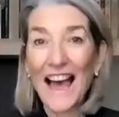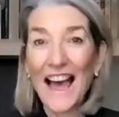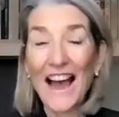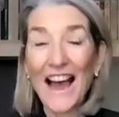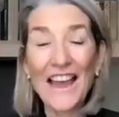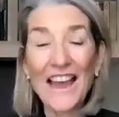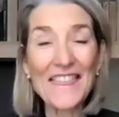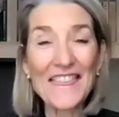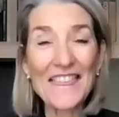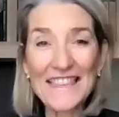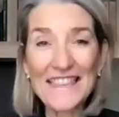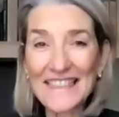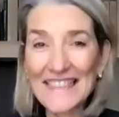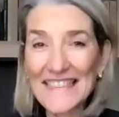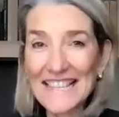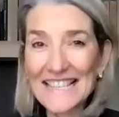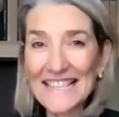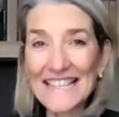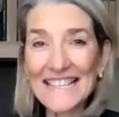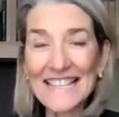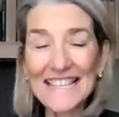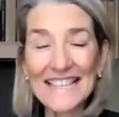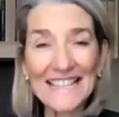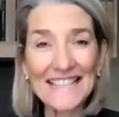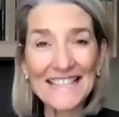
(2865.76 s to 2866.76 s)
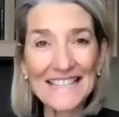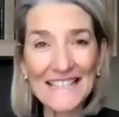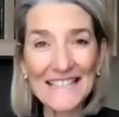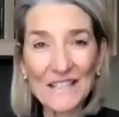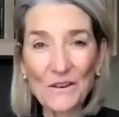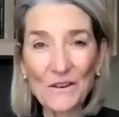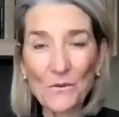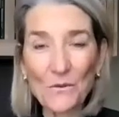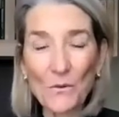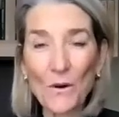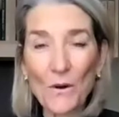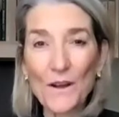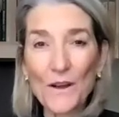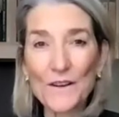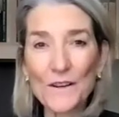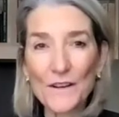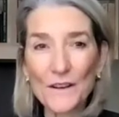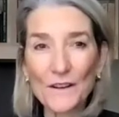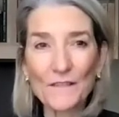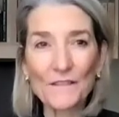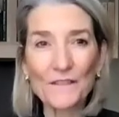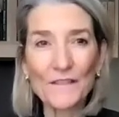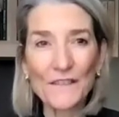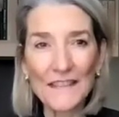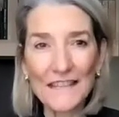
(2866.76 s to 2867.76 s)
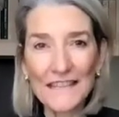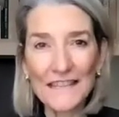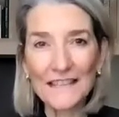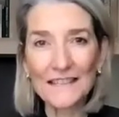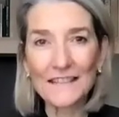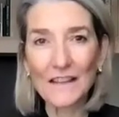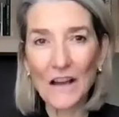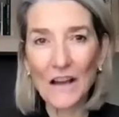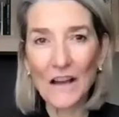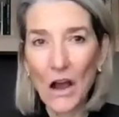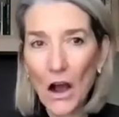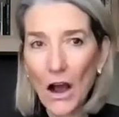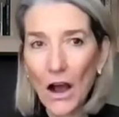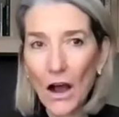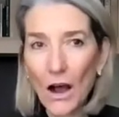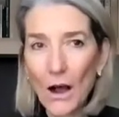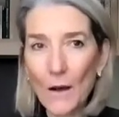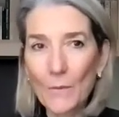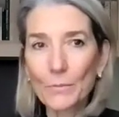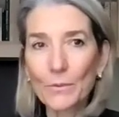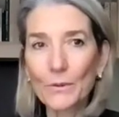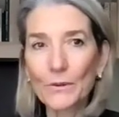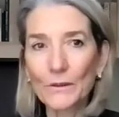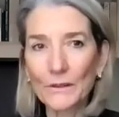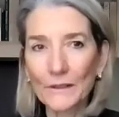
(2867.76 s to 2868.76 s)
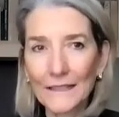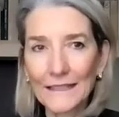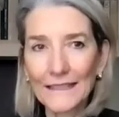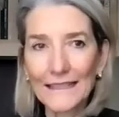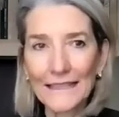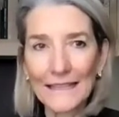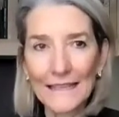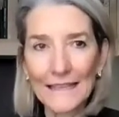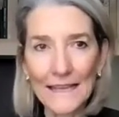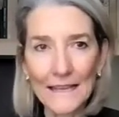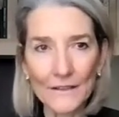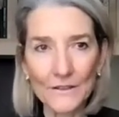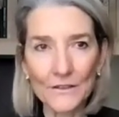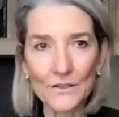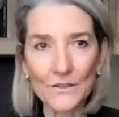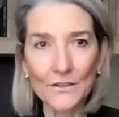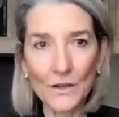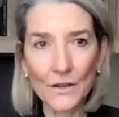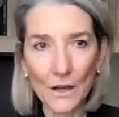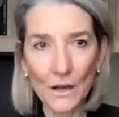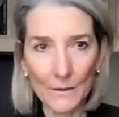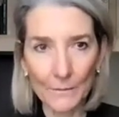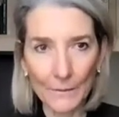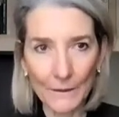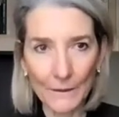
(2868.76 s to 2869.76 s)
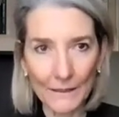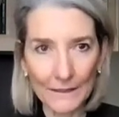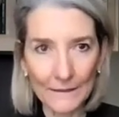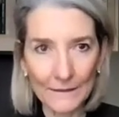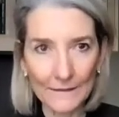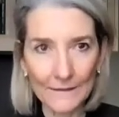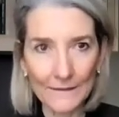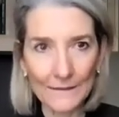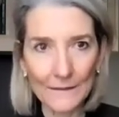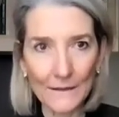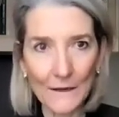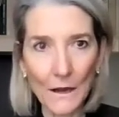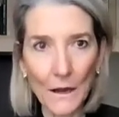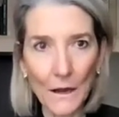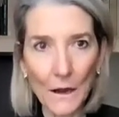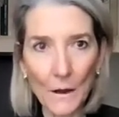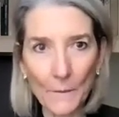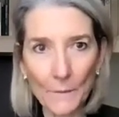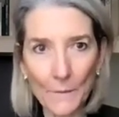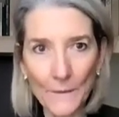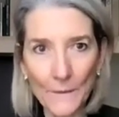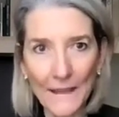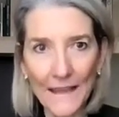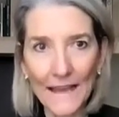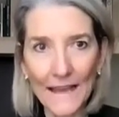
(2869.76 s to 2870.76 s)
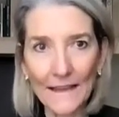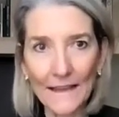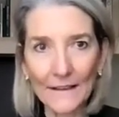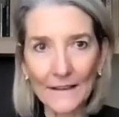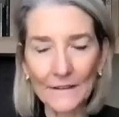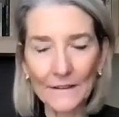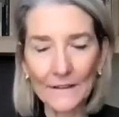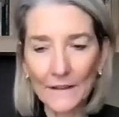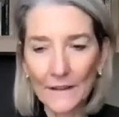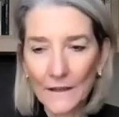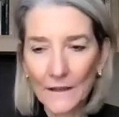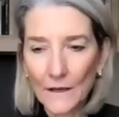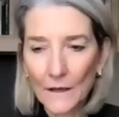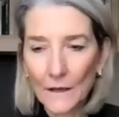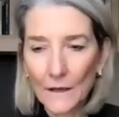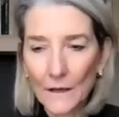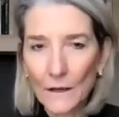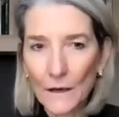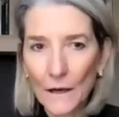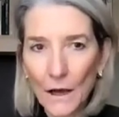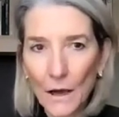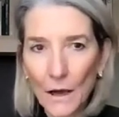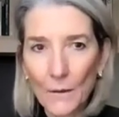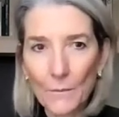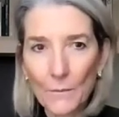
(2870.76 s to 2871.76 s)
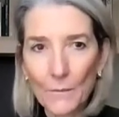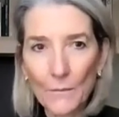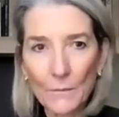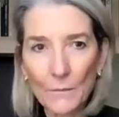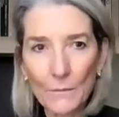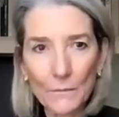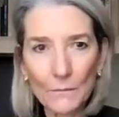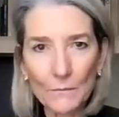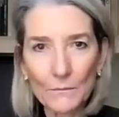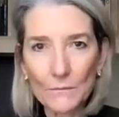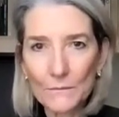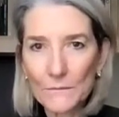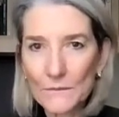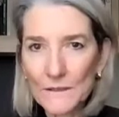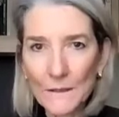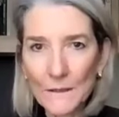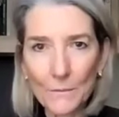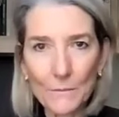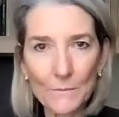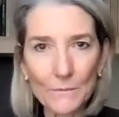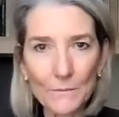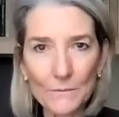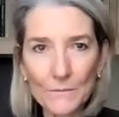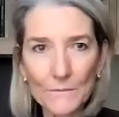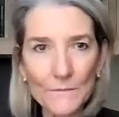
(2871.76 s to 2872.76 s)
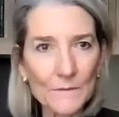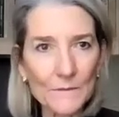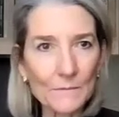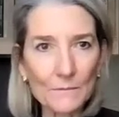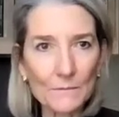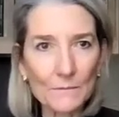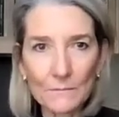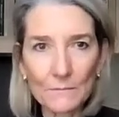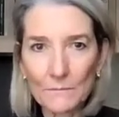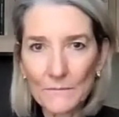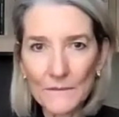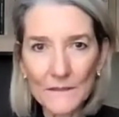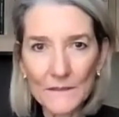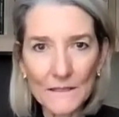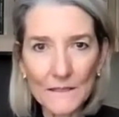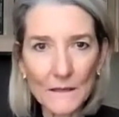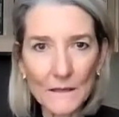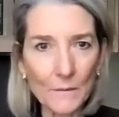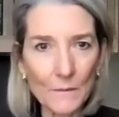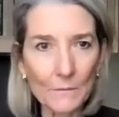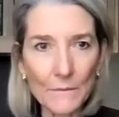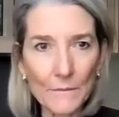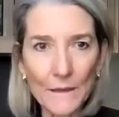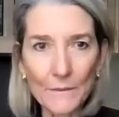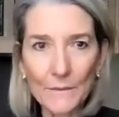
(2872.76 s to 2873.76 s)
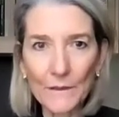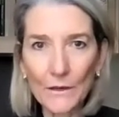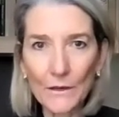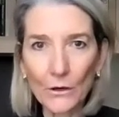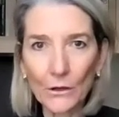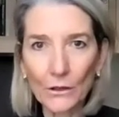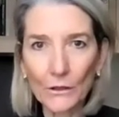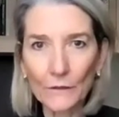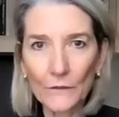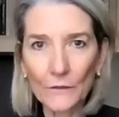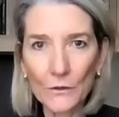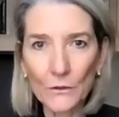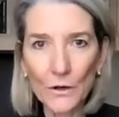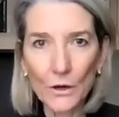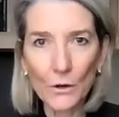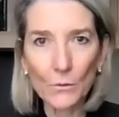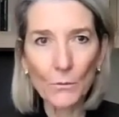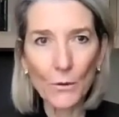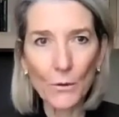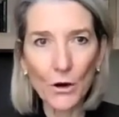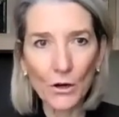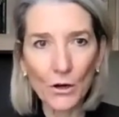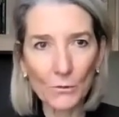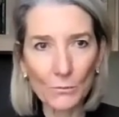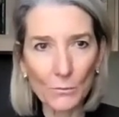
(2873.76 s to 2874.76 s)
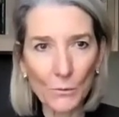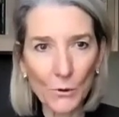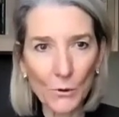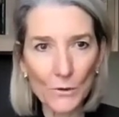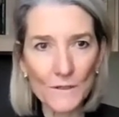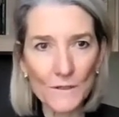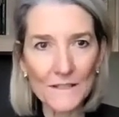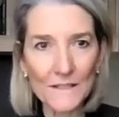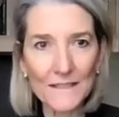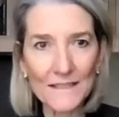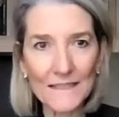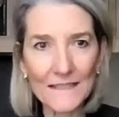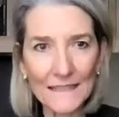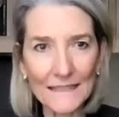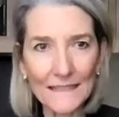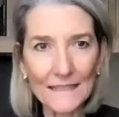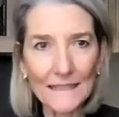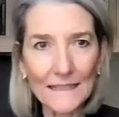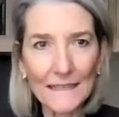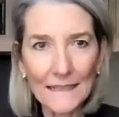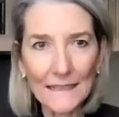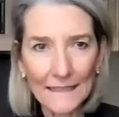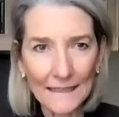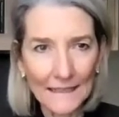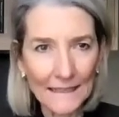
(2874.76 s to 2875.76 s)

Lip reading: I think this is one of the top leading edge topics. And some, maybe all of you know Mark Mortensen.